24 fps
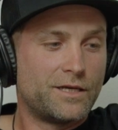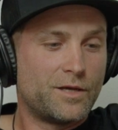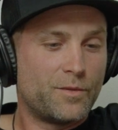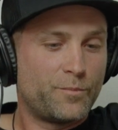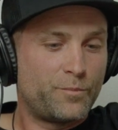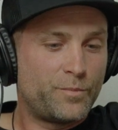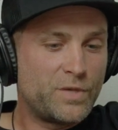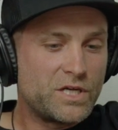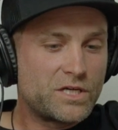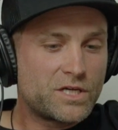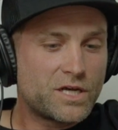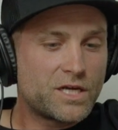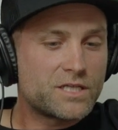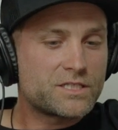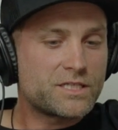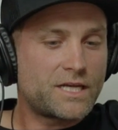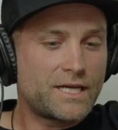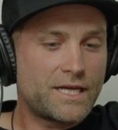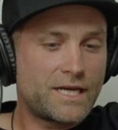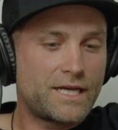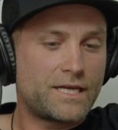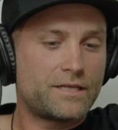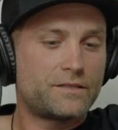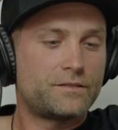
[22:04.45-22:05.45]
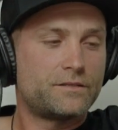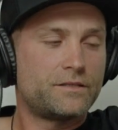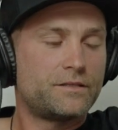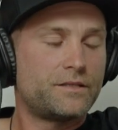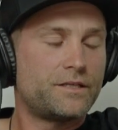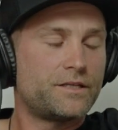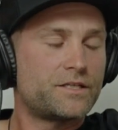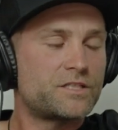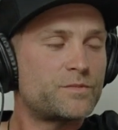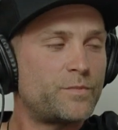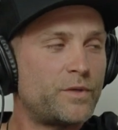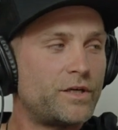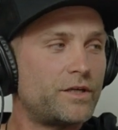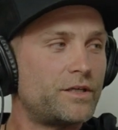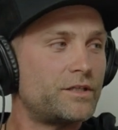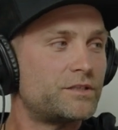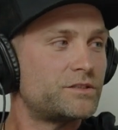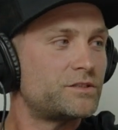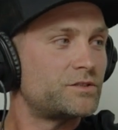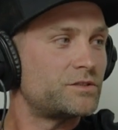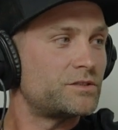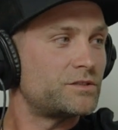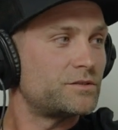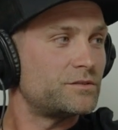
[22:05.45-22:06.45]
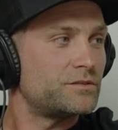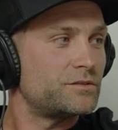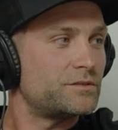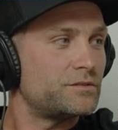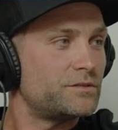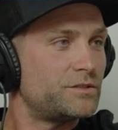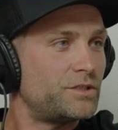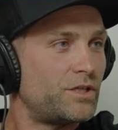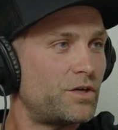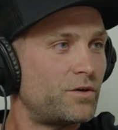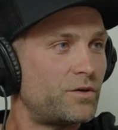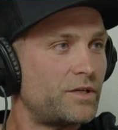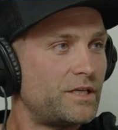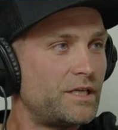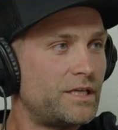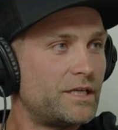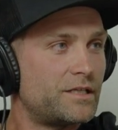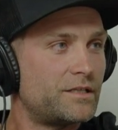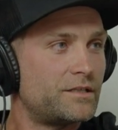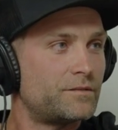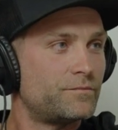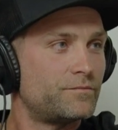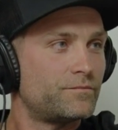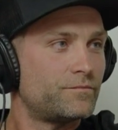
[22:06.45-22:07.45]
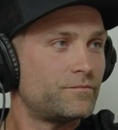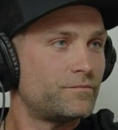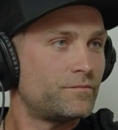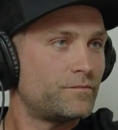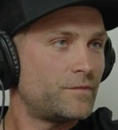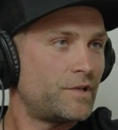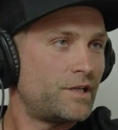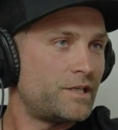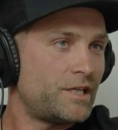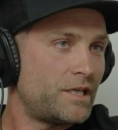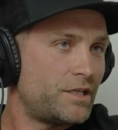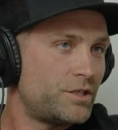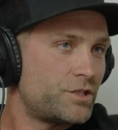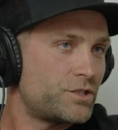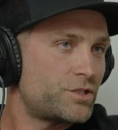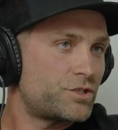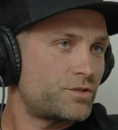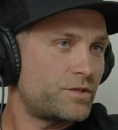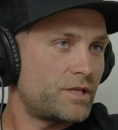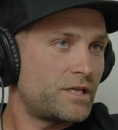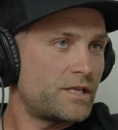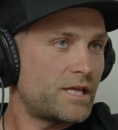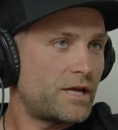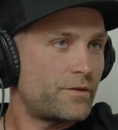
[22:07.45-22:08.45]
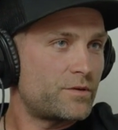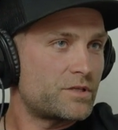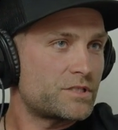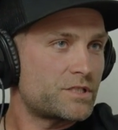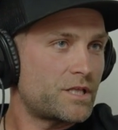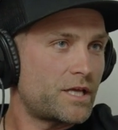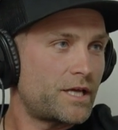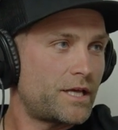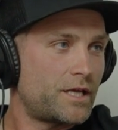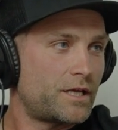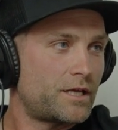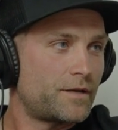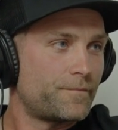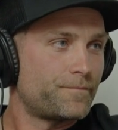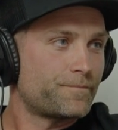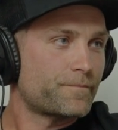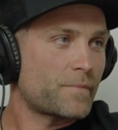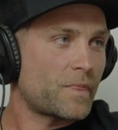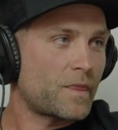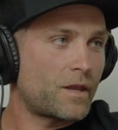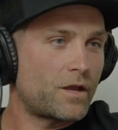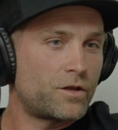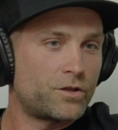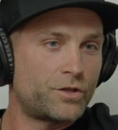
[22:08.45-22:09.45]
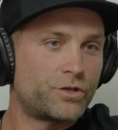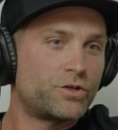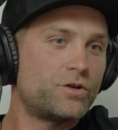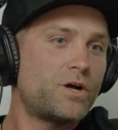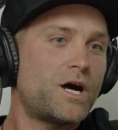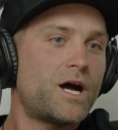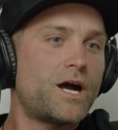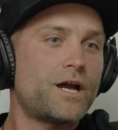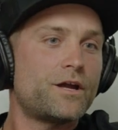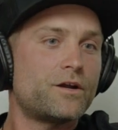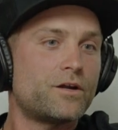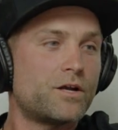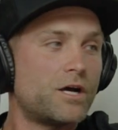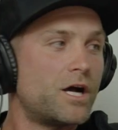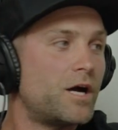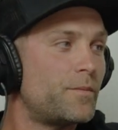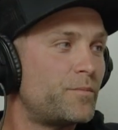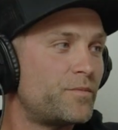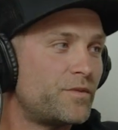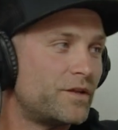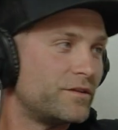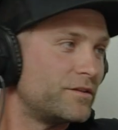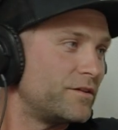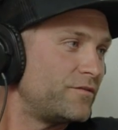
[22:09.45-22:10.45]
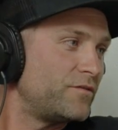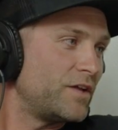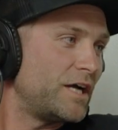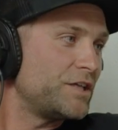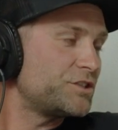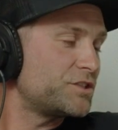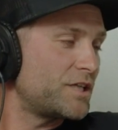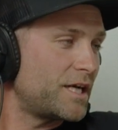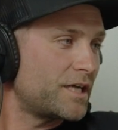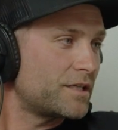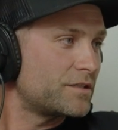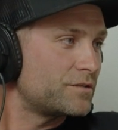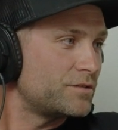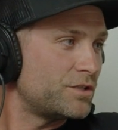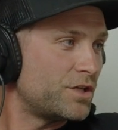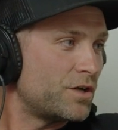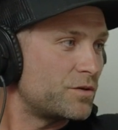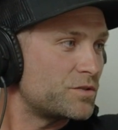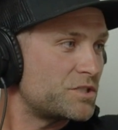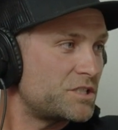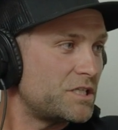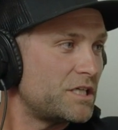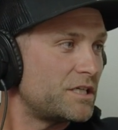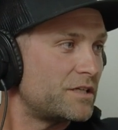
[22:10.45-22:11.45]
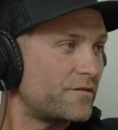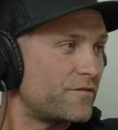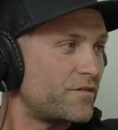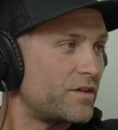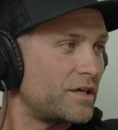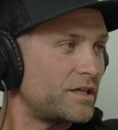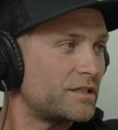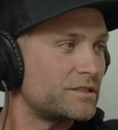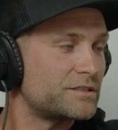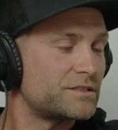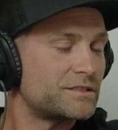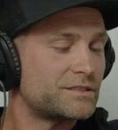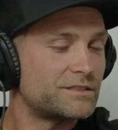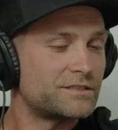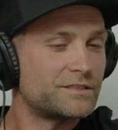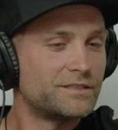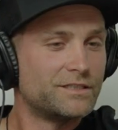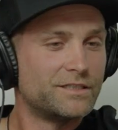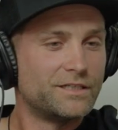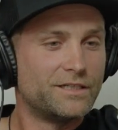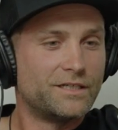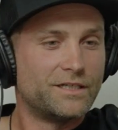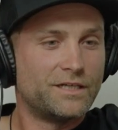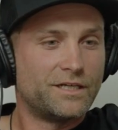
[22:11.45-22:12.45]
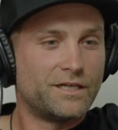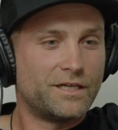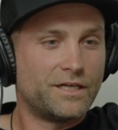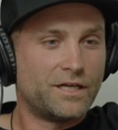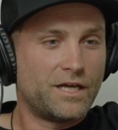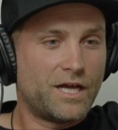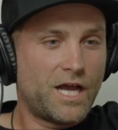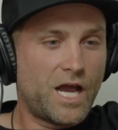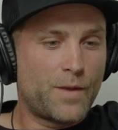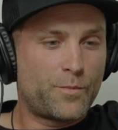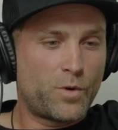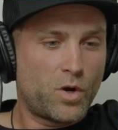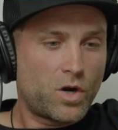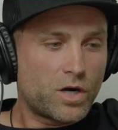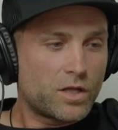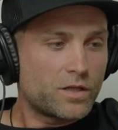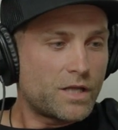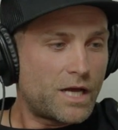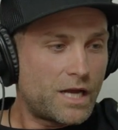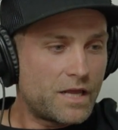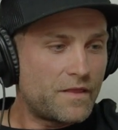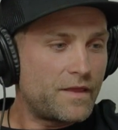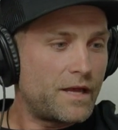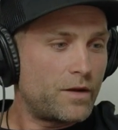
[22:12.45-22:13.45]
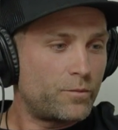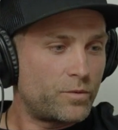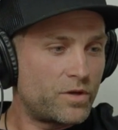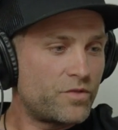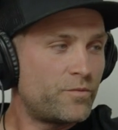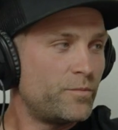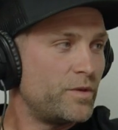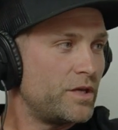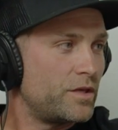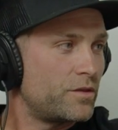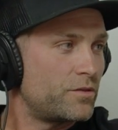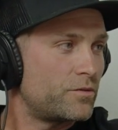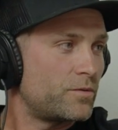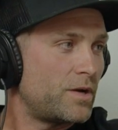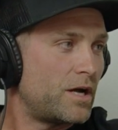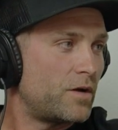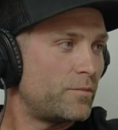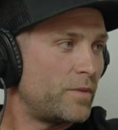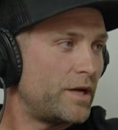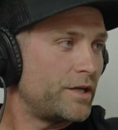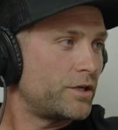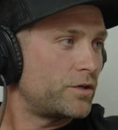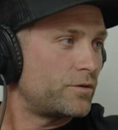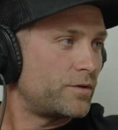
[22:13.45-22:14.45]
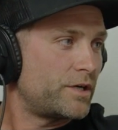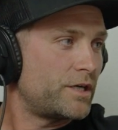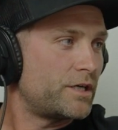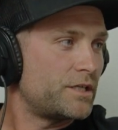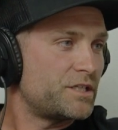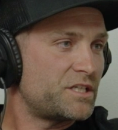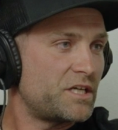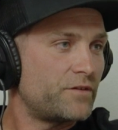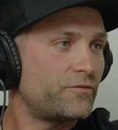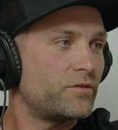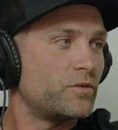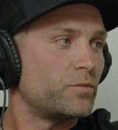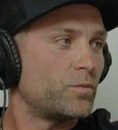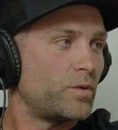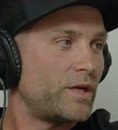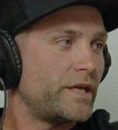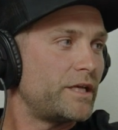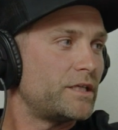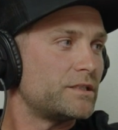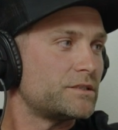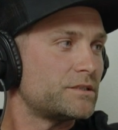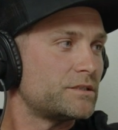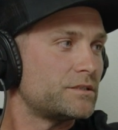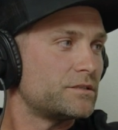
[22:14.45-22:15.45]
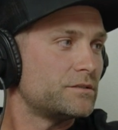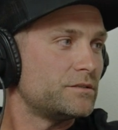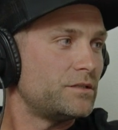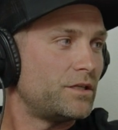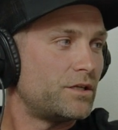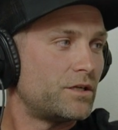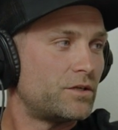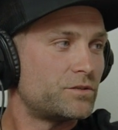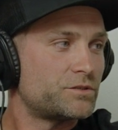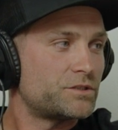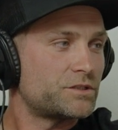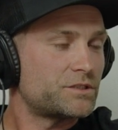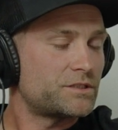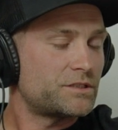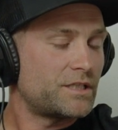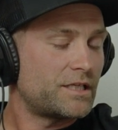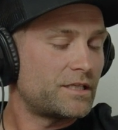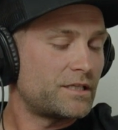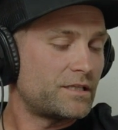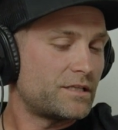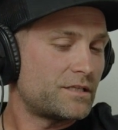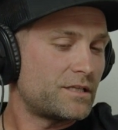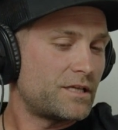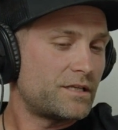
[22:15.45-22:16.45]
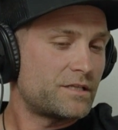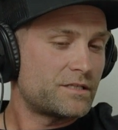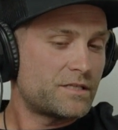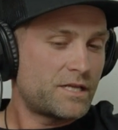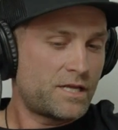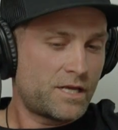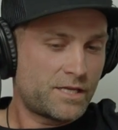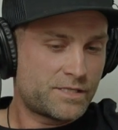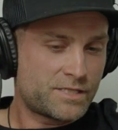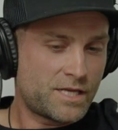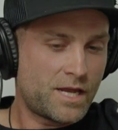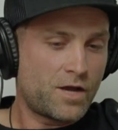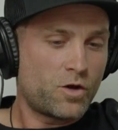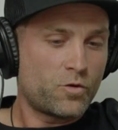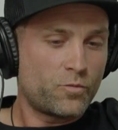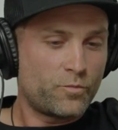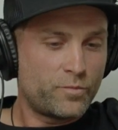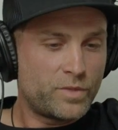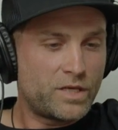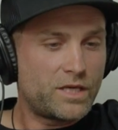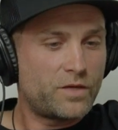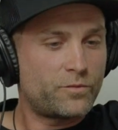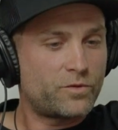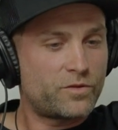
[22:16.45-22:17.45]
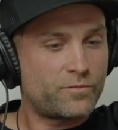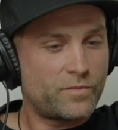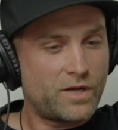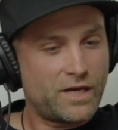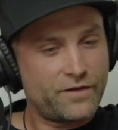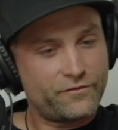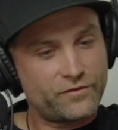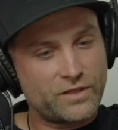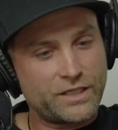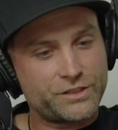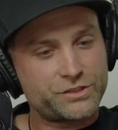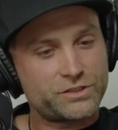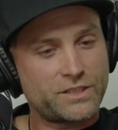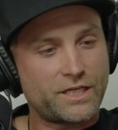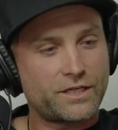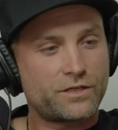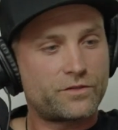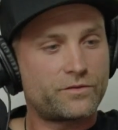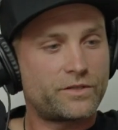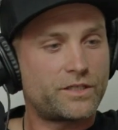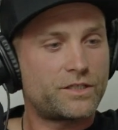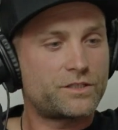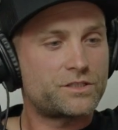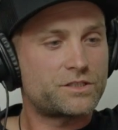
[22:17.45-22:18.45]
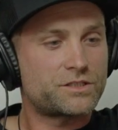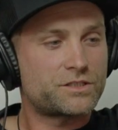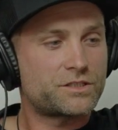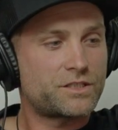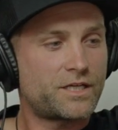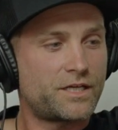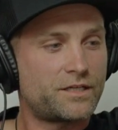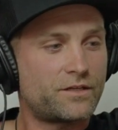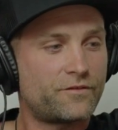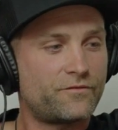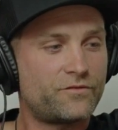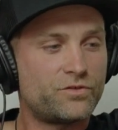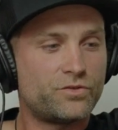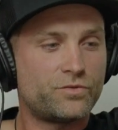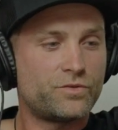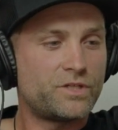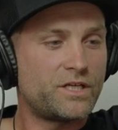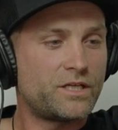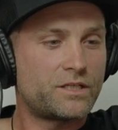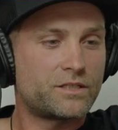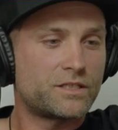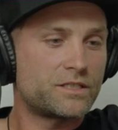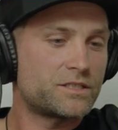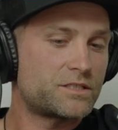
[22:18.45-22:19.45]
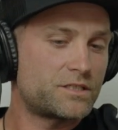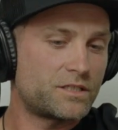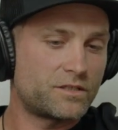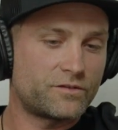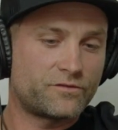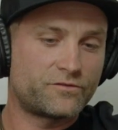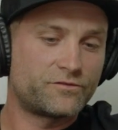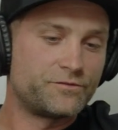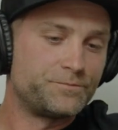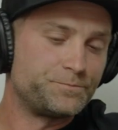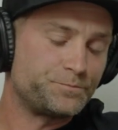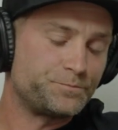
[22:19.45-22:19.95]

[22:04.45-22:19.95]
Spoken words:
because I had the experience, in an industry that was like a little higher up than the flat track, scene of things. And I brought a lot of that with me throughout my career in different ways, and it's helped me with my flat track career, just kind of uniqueness of